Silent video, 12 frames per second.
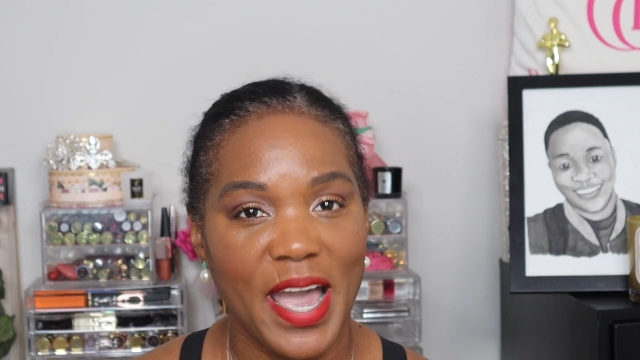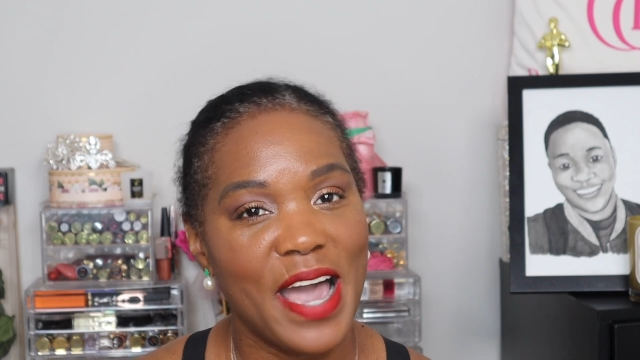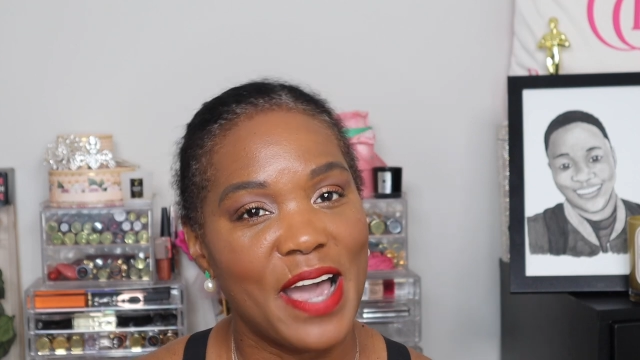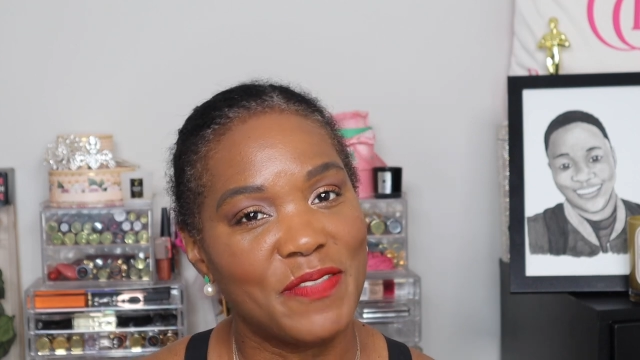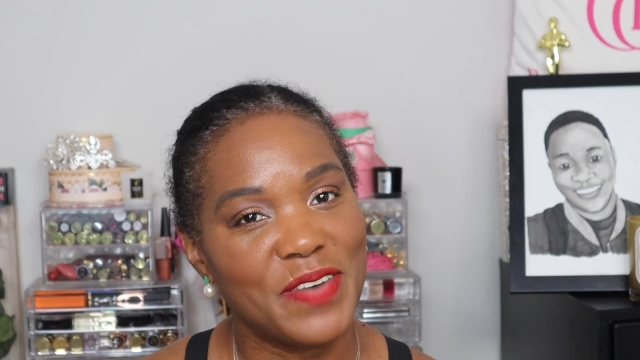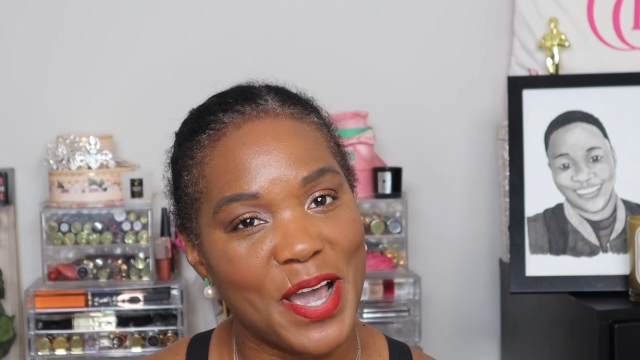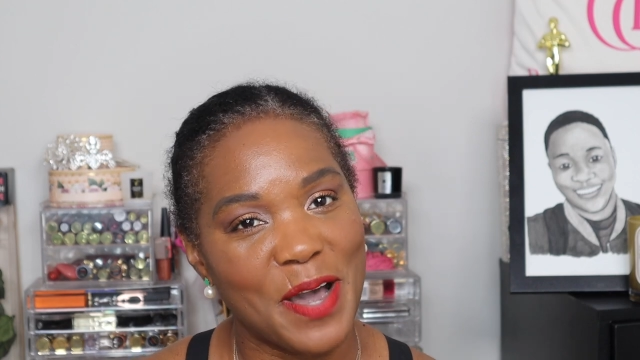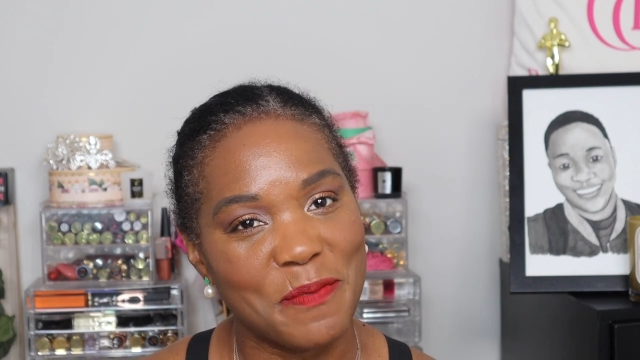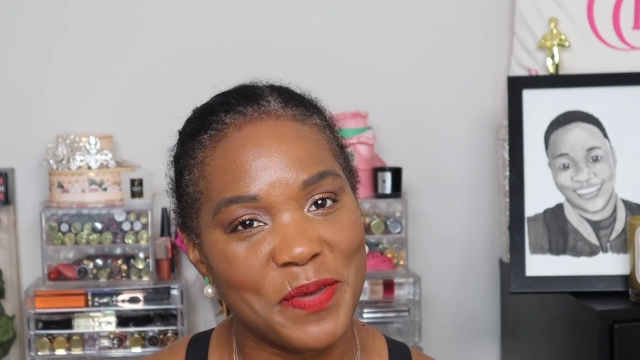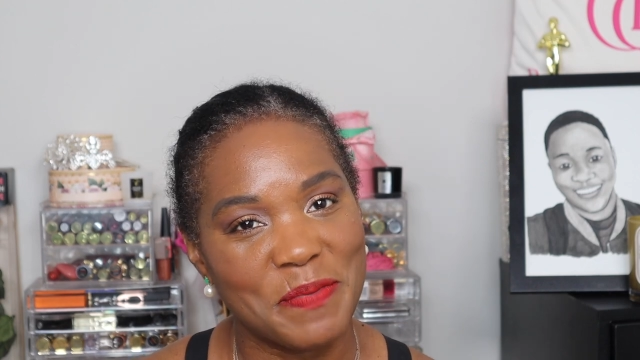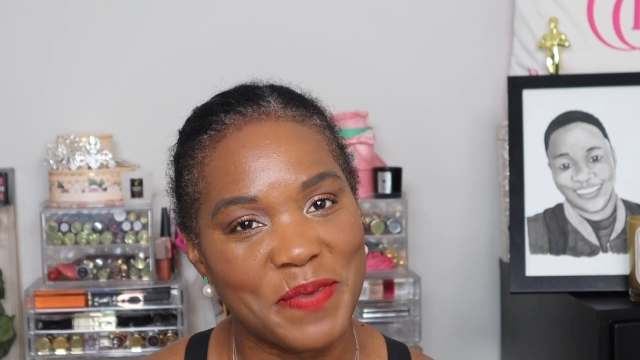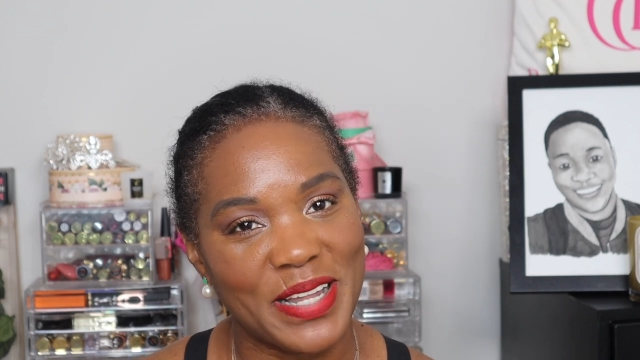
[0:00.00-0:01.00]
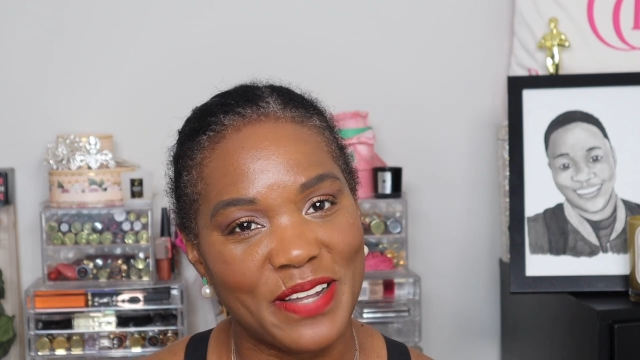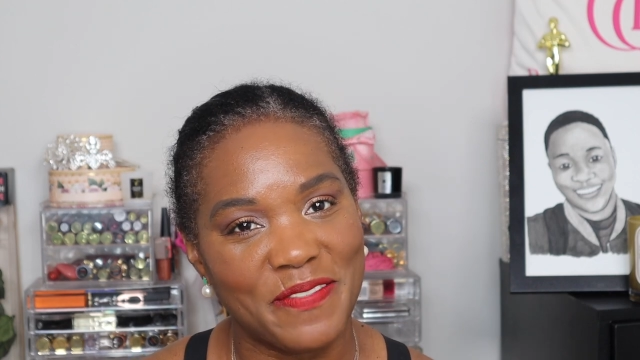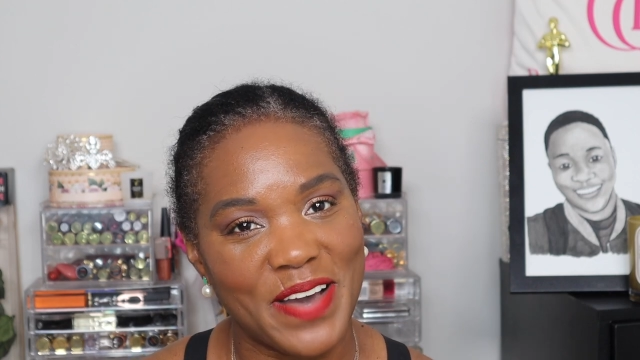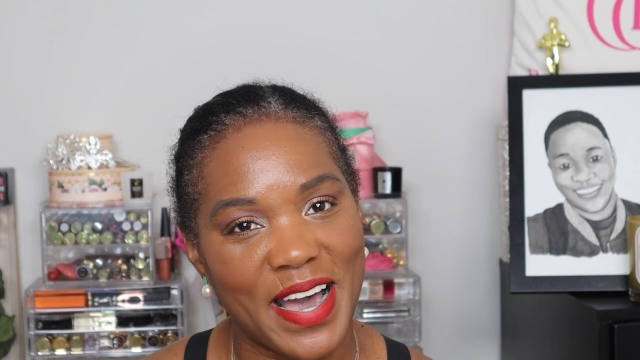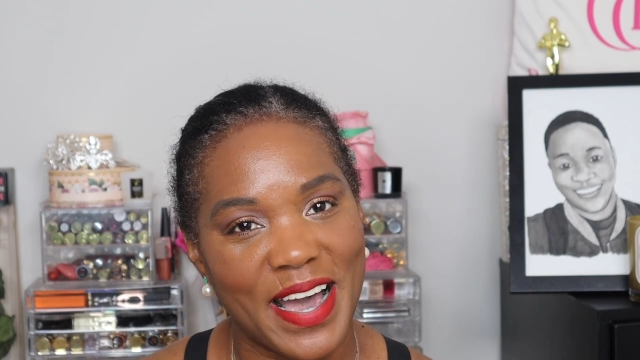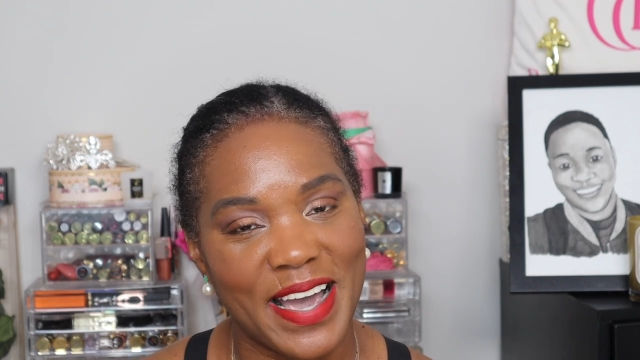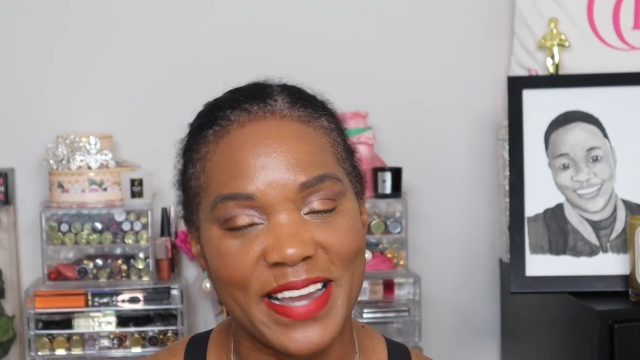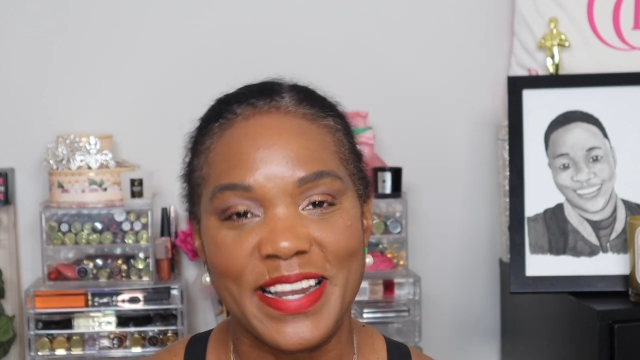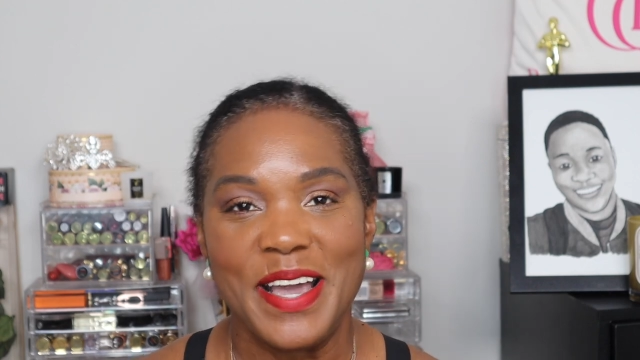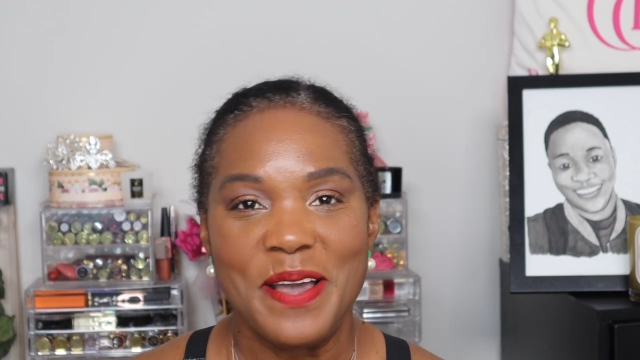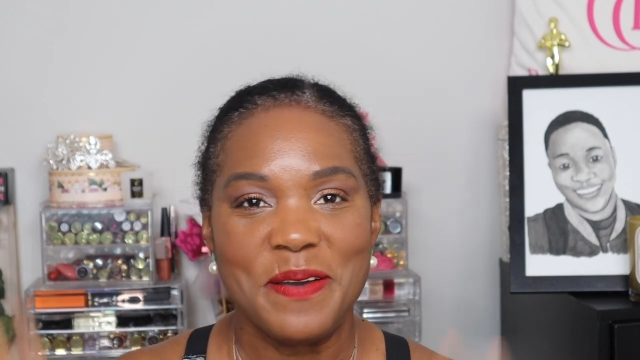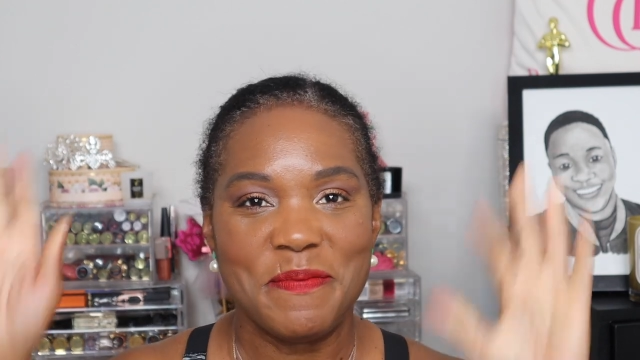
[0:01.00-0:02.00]
Speaker 1: have now been bellified.
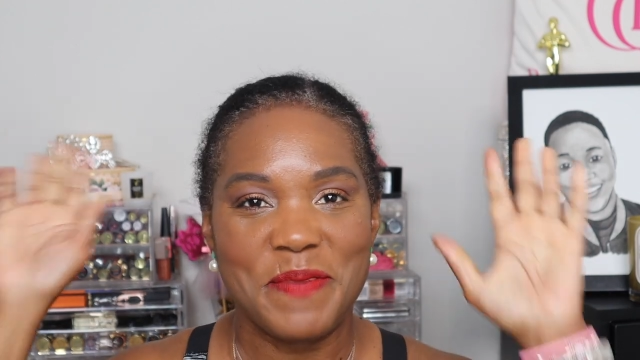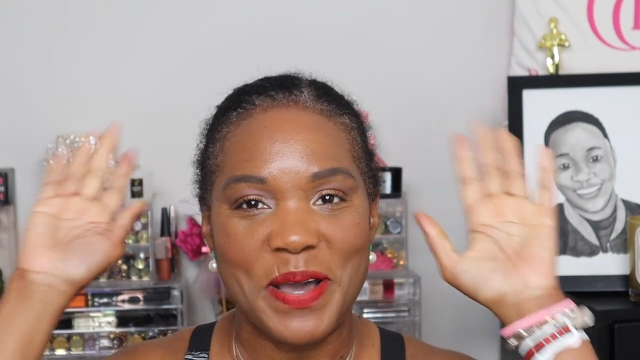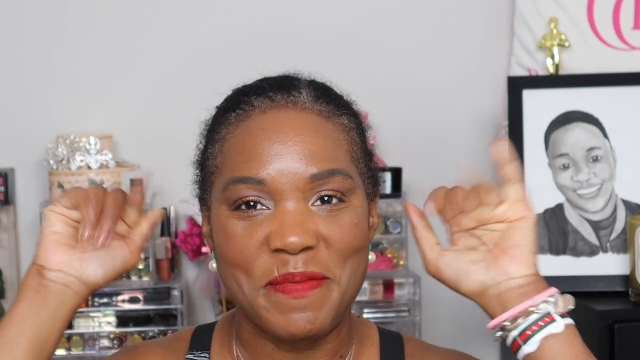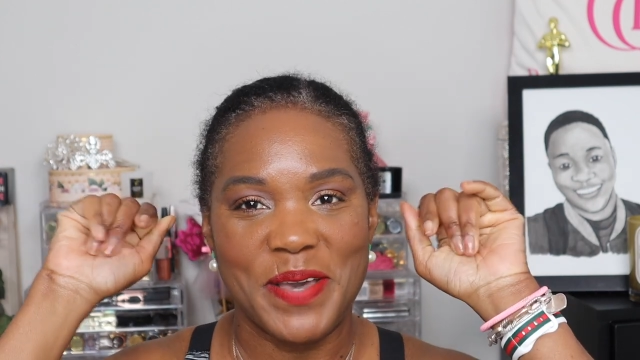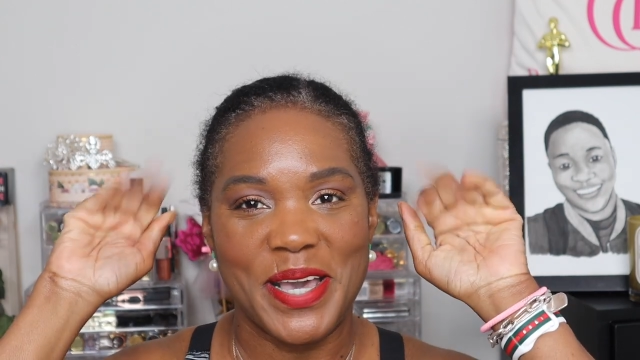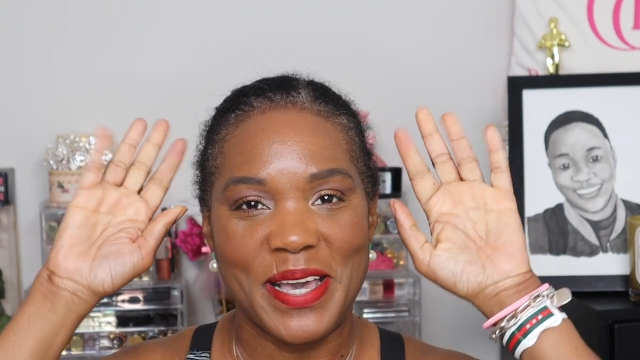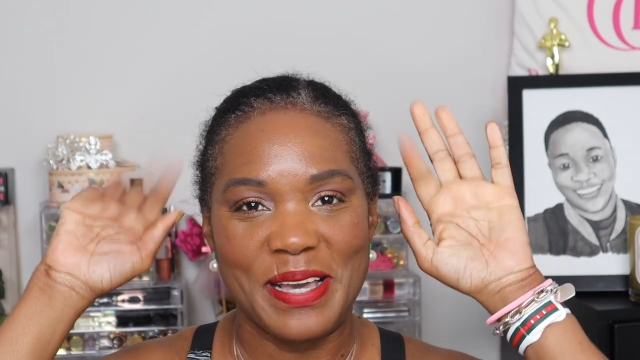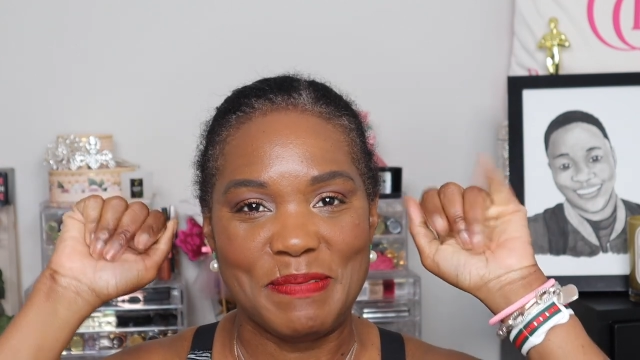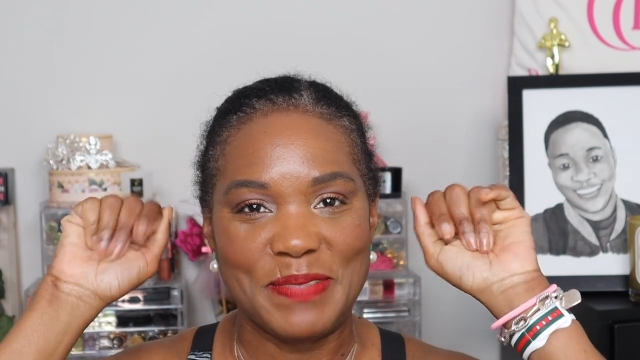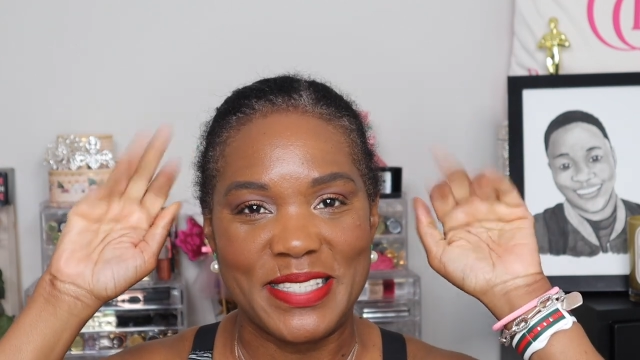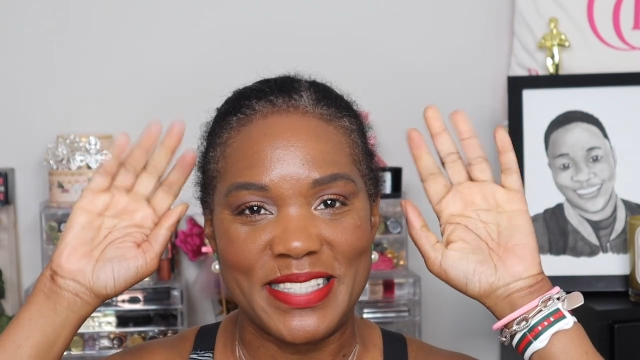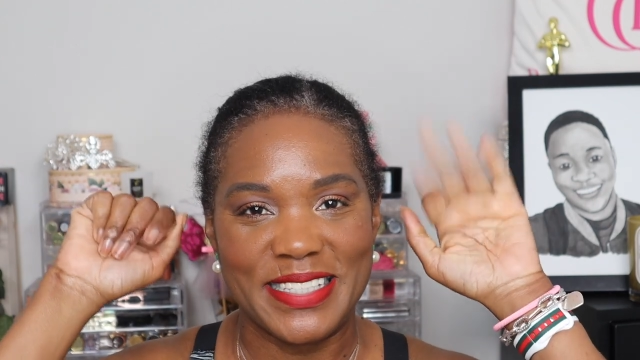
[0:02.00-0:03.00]
Bye,